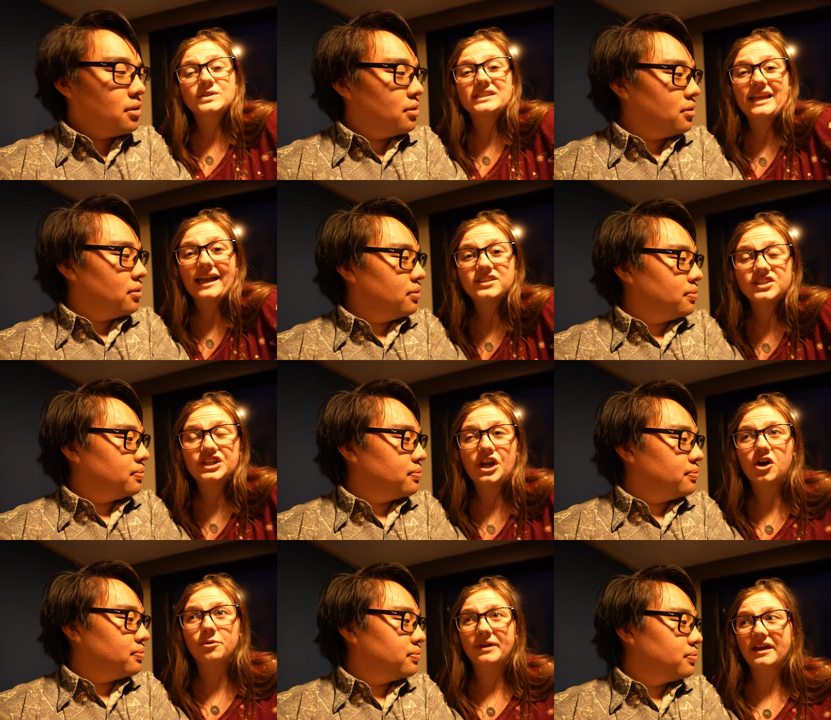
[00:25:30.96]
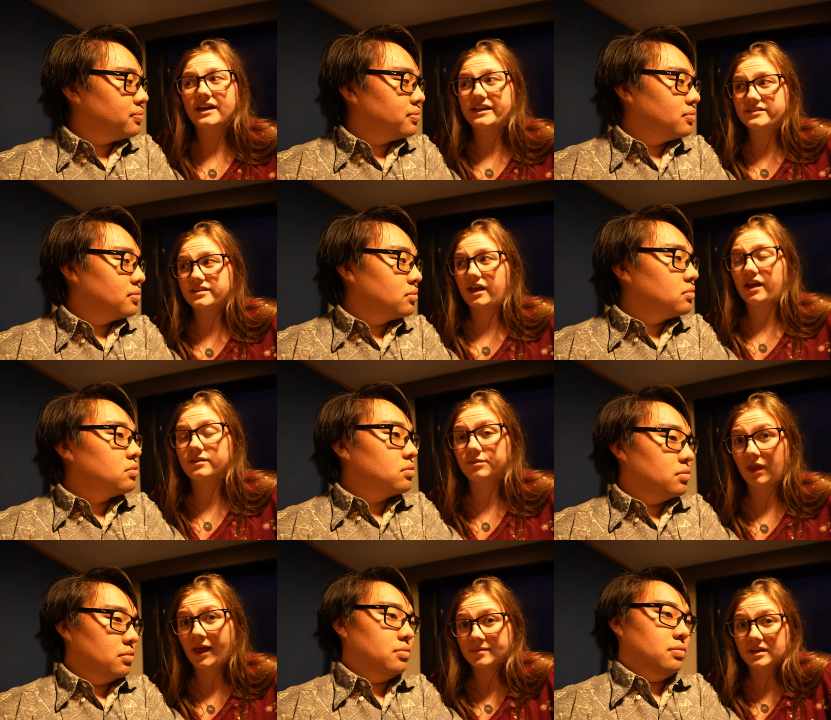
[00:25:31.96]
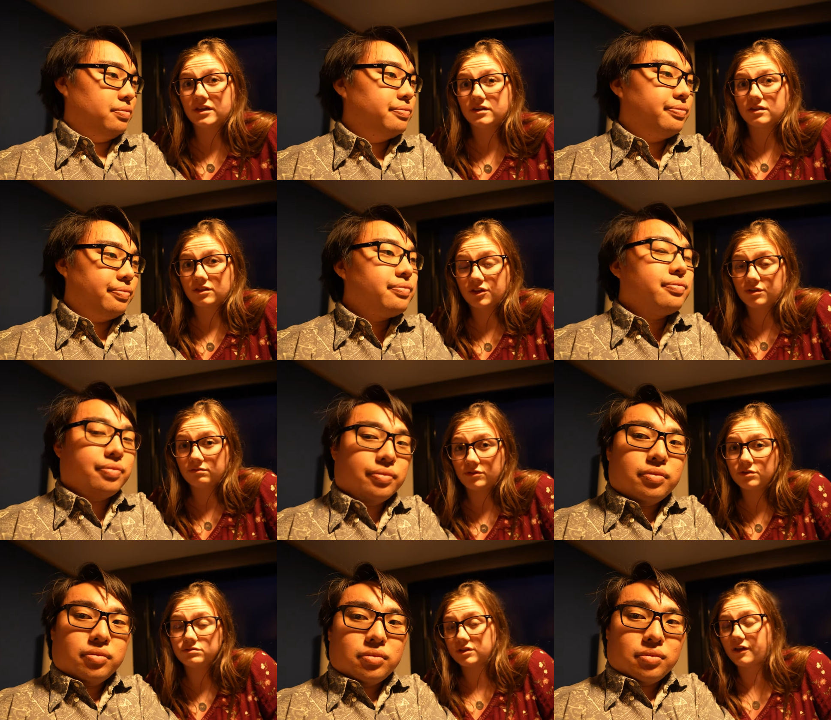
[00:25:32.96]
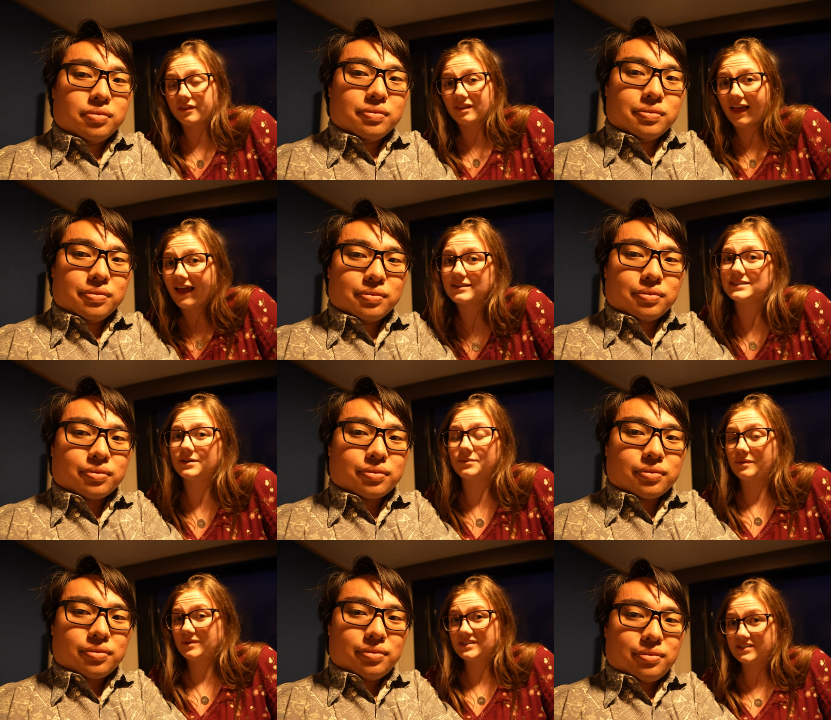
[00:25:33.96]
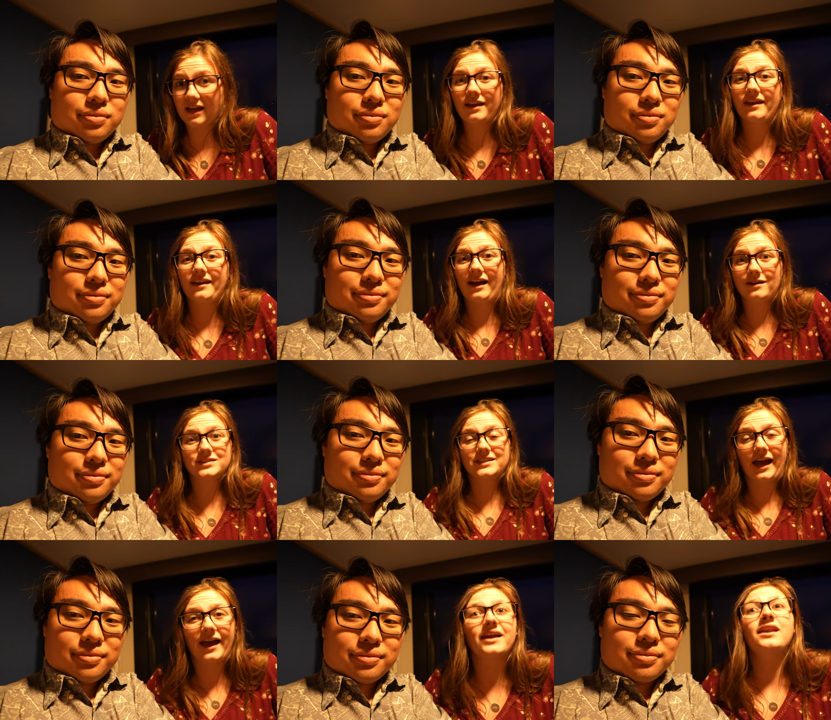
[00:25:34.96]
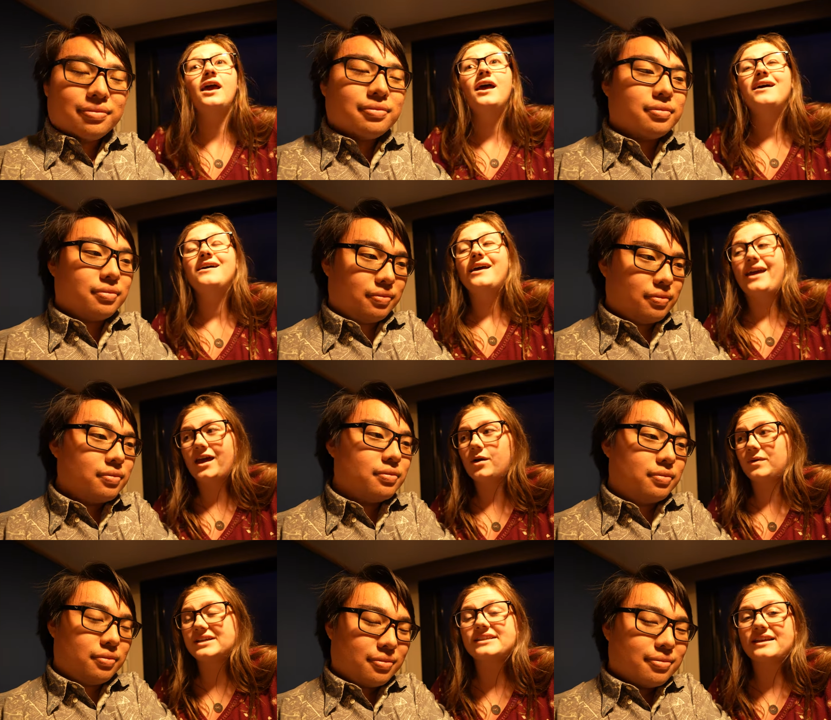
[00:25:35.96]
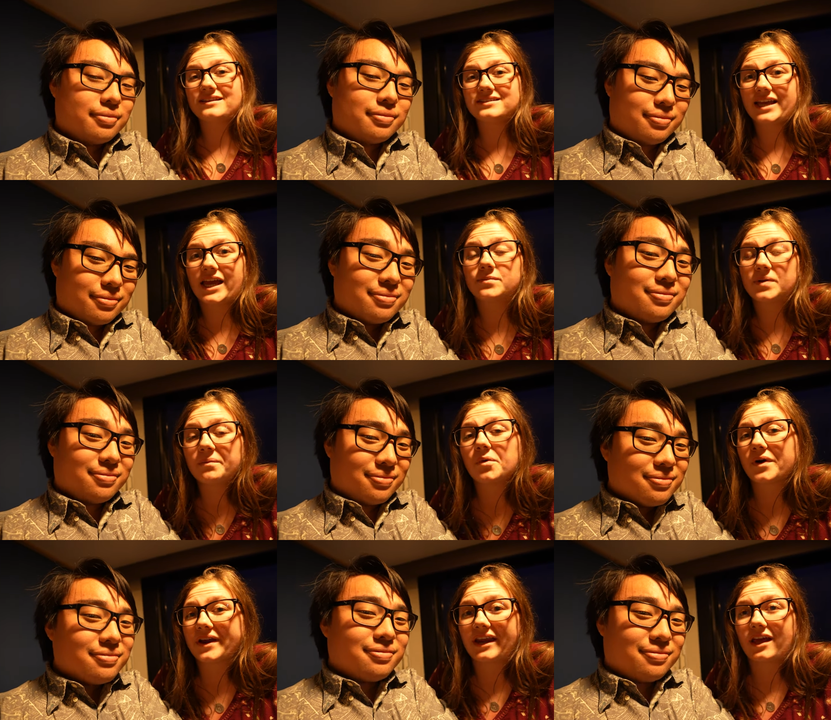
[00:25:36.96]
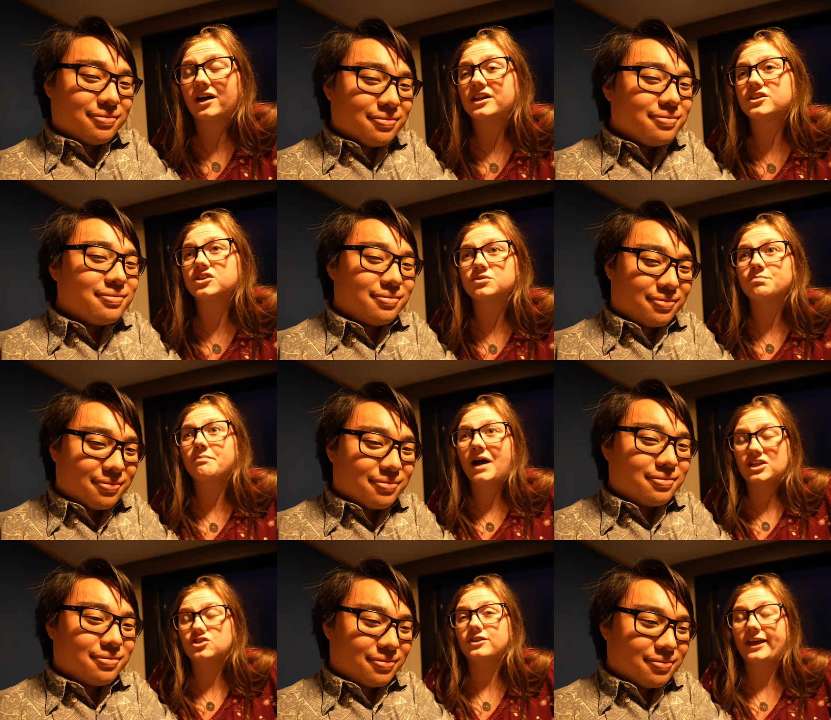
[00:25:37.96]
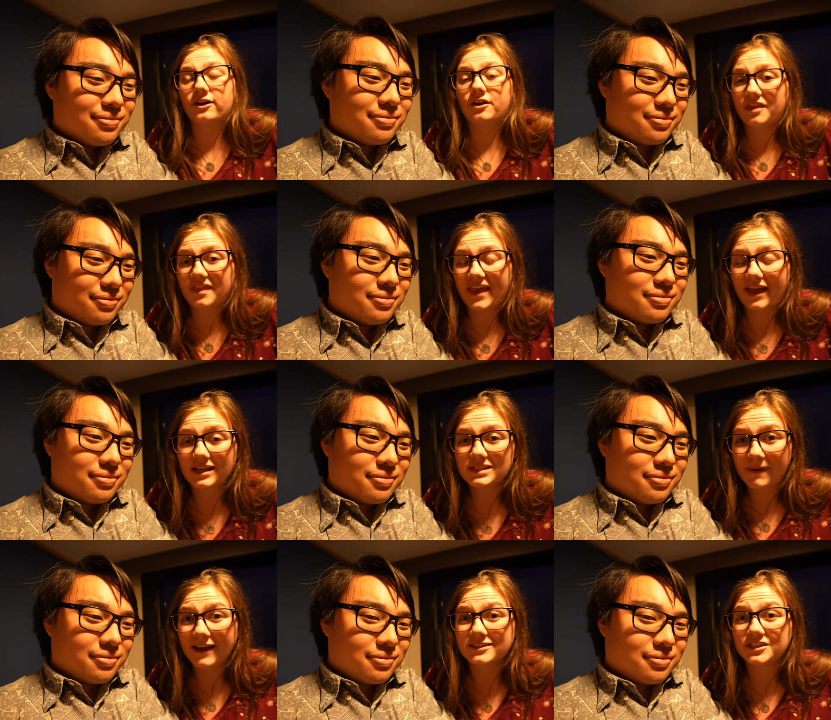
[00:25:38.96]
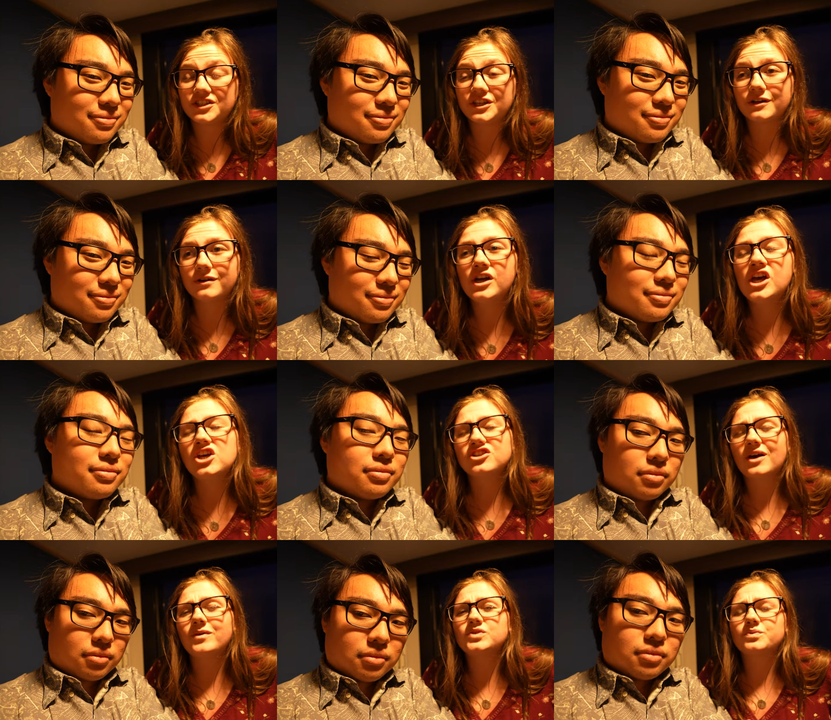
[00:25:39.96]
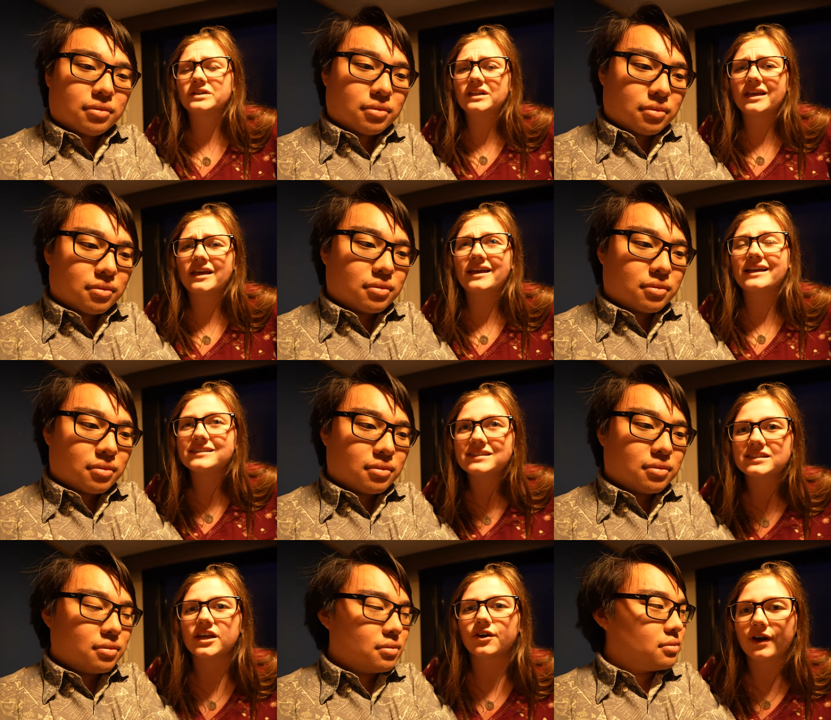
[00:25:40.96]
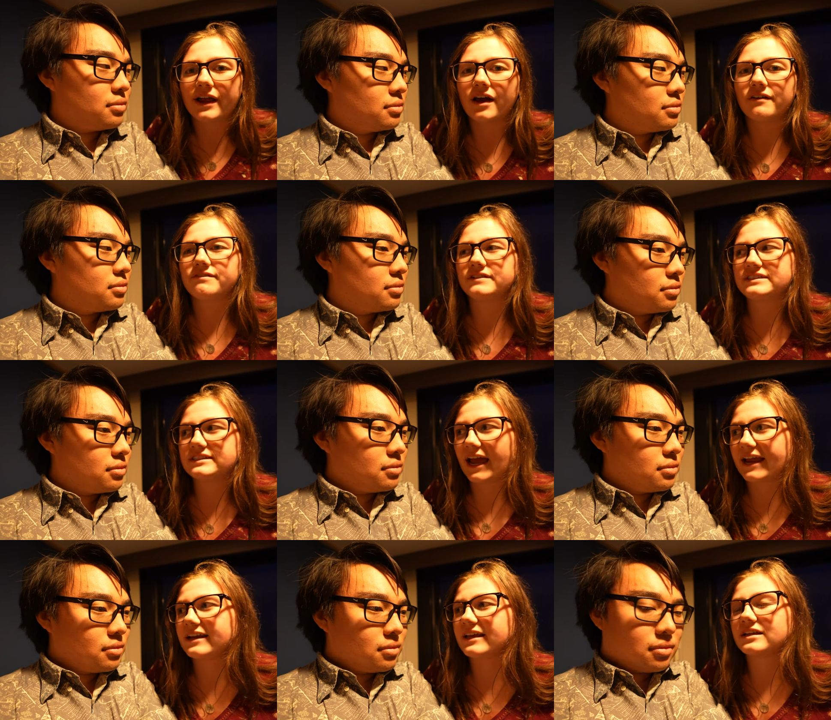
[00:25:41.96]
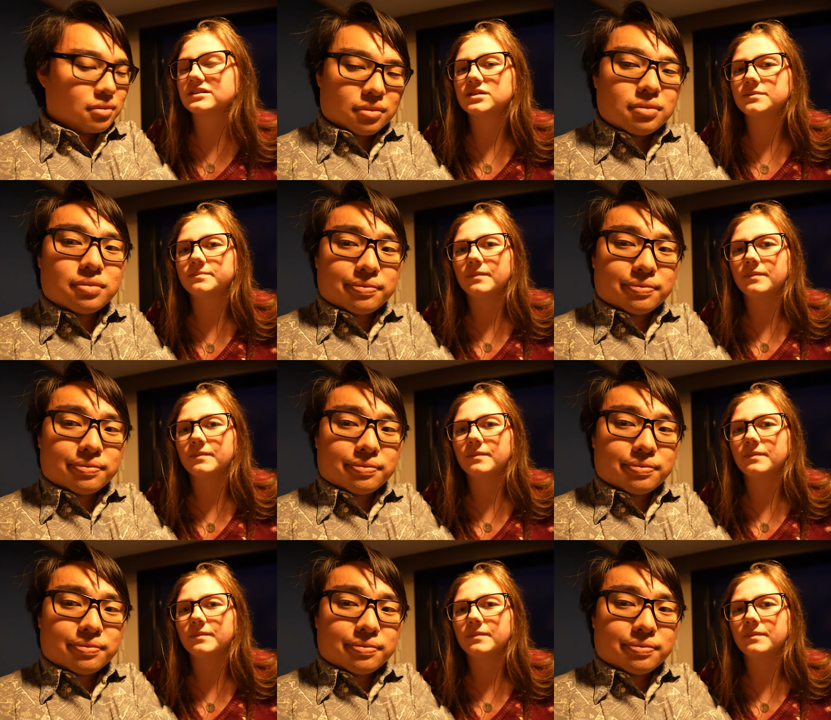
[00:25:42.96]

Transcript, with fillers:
Speaker 1: was nice to know because, I mean, you saw the lines that we were stuck in outside. It was insane. People were getting on much later than they expected to. So I was really considerate of dining to